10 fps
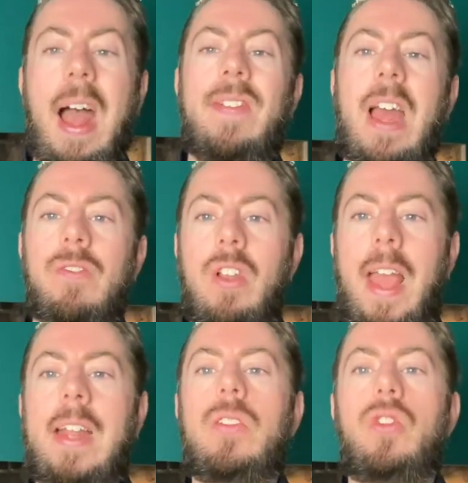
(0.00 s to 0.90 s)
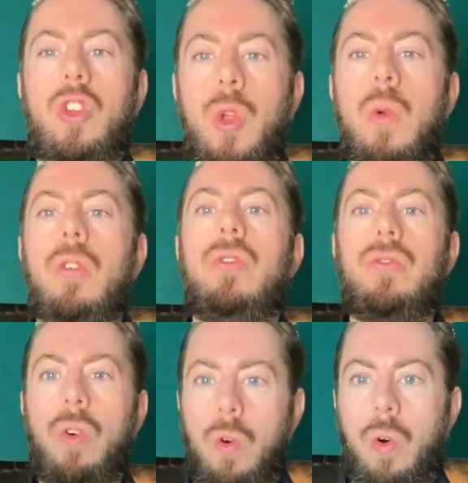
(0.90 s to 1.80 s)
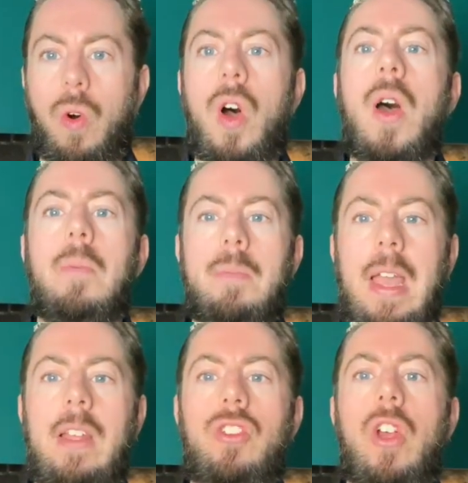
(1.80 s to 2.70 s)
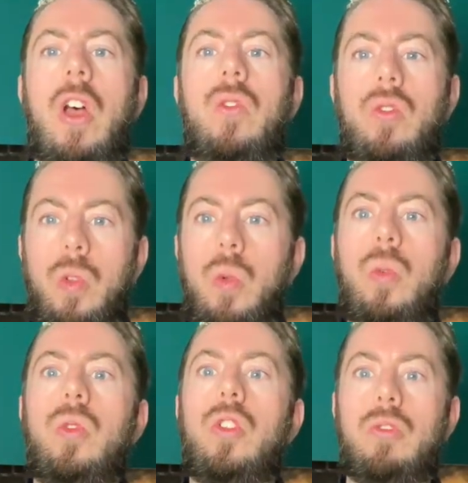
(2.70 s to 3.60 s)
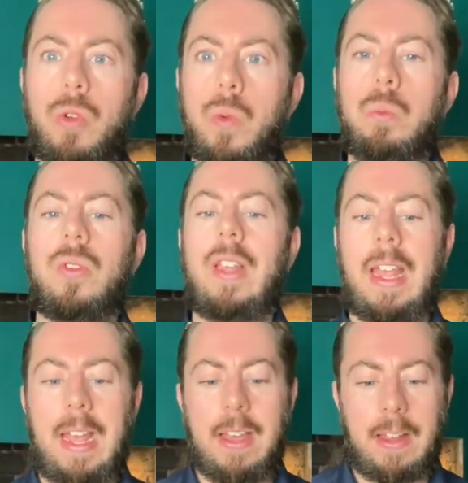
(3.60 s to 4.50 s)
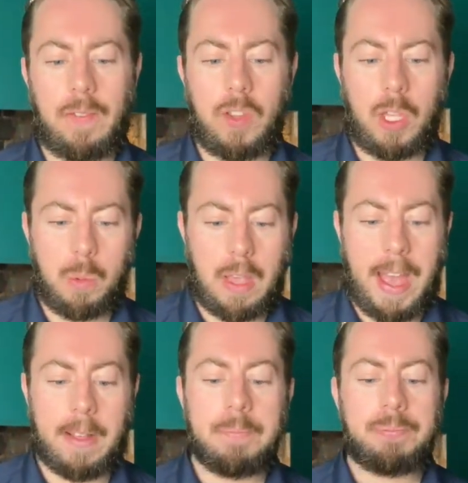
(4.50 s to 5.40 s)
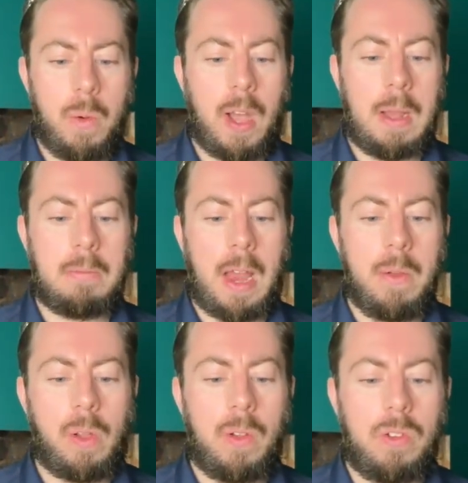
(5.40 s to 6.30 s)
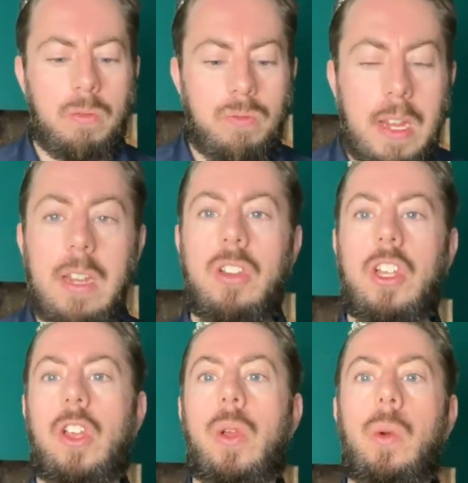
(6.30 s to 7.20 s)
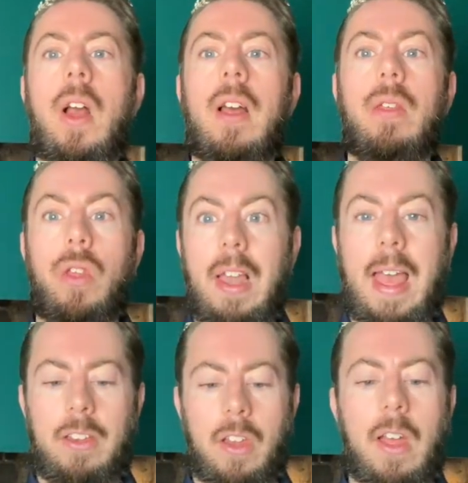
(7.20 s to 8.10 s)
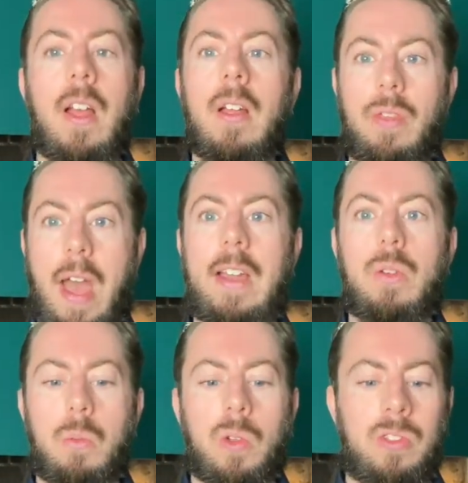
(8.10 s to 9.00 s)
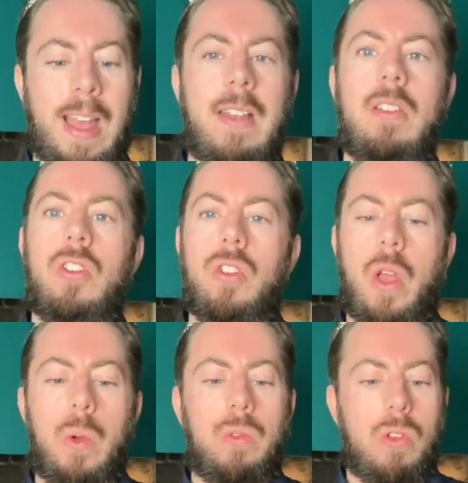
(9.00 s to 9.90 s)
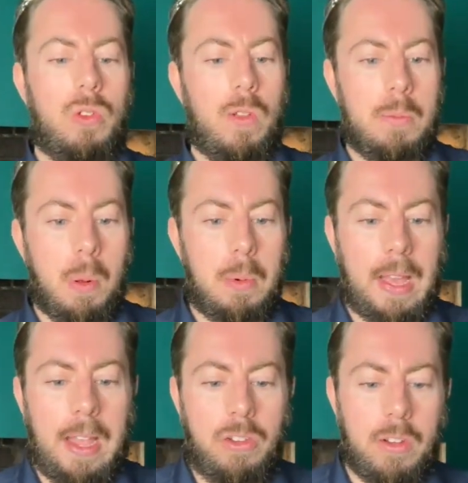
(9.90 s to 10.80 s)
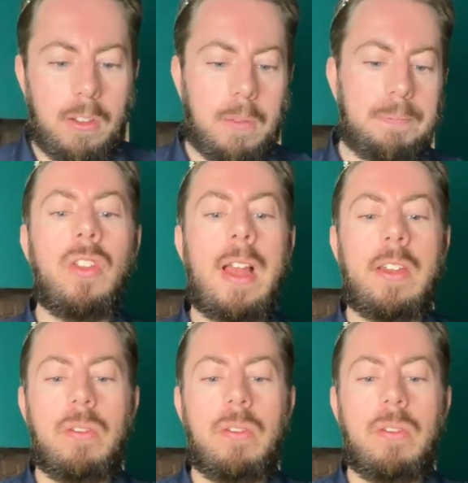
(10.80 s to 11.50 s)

and that relates to 4 major news groups here in the UK. So I am now going to read to you the letter that was sent to those news publications. The letter